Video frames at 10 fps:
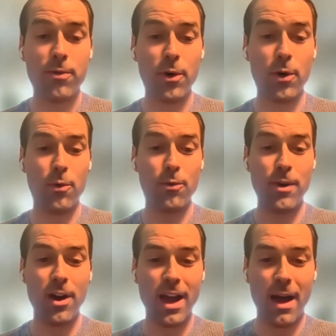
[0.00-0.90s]
we feel
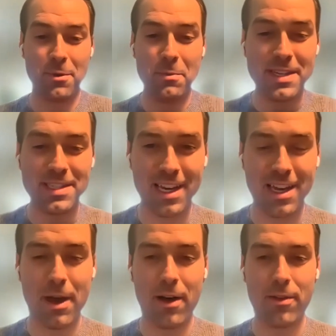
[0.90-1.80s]
very
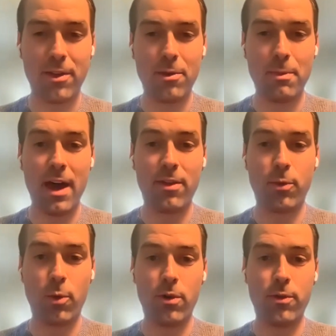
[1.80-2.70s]
optimistic about the
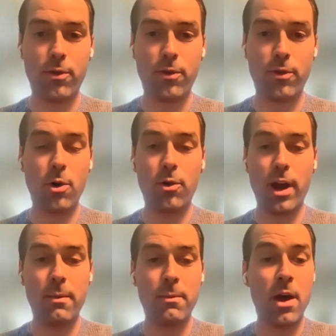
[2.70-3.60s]
path forward for this
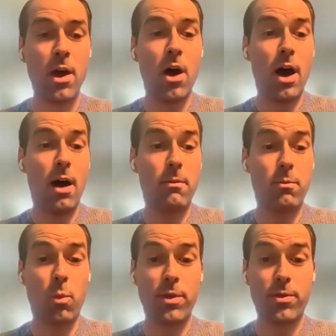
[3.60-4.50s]
program.
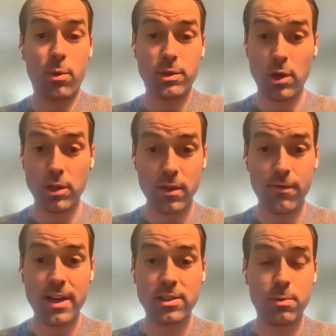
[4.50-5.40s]
With the results of
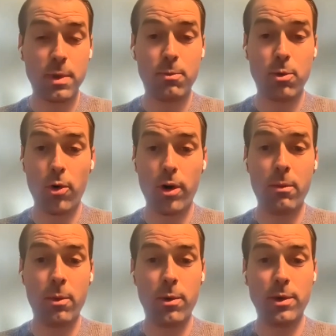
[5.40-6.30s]
the phase 2b
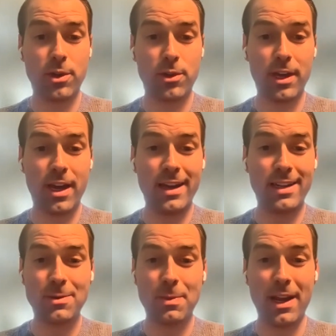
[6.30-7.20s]
program, we certainly
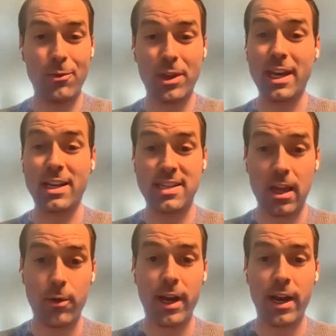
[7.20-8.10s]
anticipate really
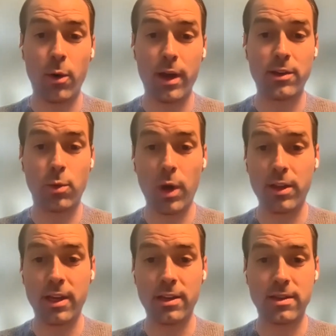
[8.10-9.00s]
accelerating going as
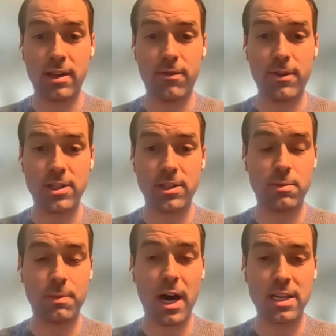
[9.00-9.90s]
quickly as and efficiently
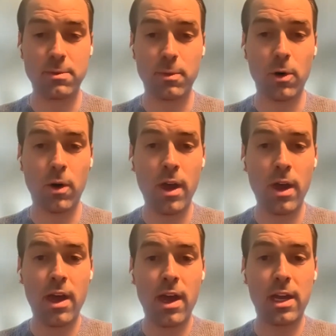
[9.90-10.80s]
as possible
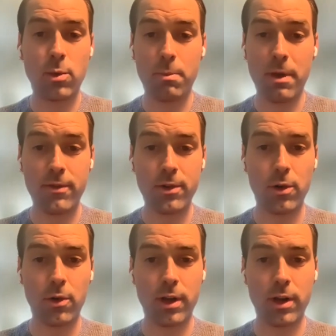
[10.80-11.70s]
into a
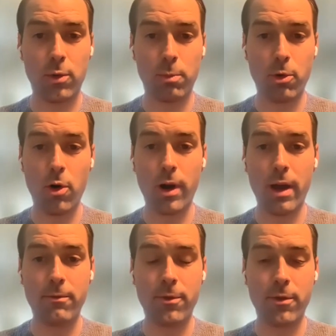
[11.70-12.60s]
pivotal clinical
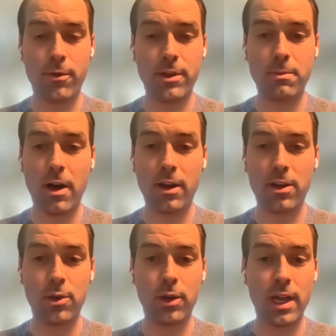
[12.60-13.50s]
program for this
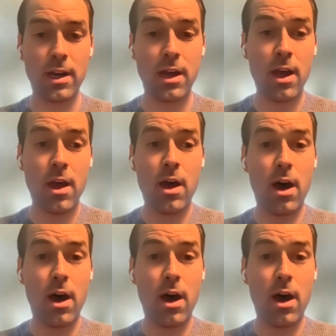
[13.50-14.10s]
molecule. And